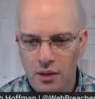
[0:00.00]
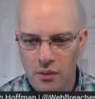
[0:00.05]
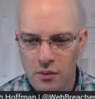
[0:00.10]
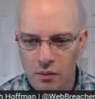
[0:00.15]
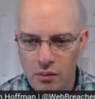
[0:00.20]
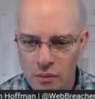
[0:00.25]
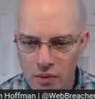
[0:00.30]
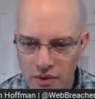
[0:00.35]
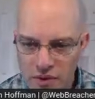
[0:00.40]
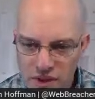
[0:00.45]

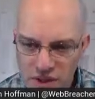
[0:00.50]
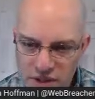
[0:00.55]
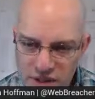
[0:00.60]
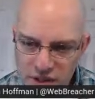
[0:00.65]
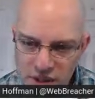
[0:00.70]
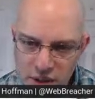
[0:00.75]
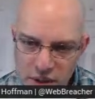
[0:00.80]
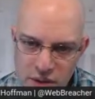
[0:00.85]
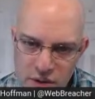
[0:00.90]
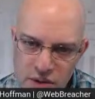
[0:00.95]
What does that say
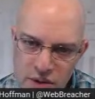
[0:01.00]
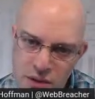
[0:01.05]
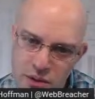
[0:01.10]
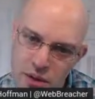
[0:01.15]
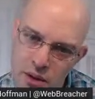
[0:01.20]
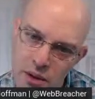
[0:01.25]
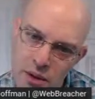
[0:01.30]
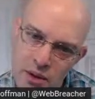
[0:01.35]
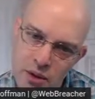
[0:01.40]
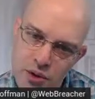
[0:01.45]
on his
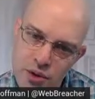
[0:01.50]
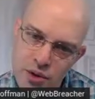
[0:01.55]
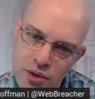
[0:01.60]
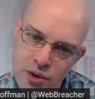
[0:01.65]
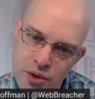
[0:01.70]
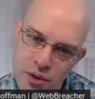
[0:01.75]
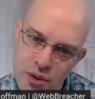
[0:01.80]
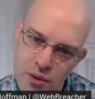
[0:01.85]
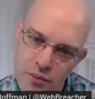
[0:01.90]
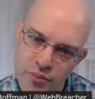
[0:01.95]

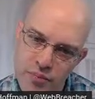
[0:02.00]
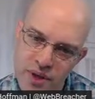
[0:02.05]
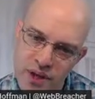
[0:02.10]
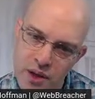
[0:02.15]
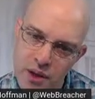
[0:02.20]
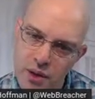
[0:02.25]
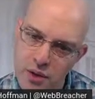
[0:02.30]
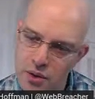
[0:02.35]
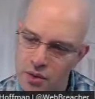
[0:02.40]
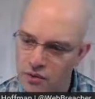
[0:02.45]
shirt?
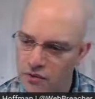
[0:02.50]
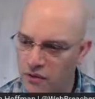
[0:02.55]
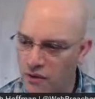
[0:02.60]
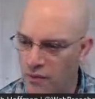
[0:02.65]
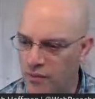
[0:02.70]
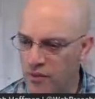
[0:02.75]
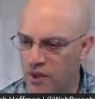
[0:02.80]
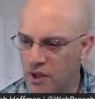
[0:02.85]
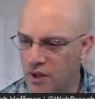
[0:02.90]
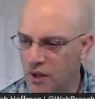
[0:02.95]
PU
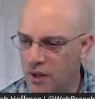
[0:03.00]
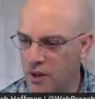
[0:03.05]
something.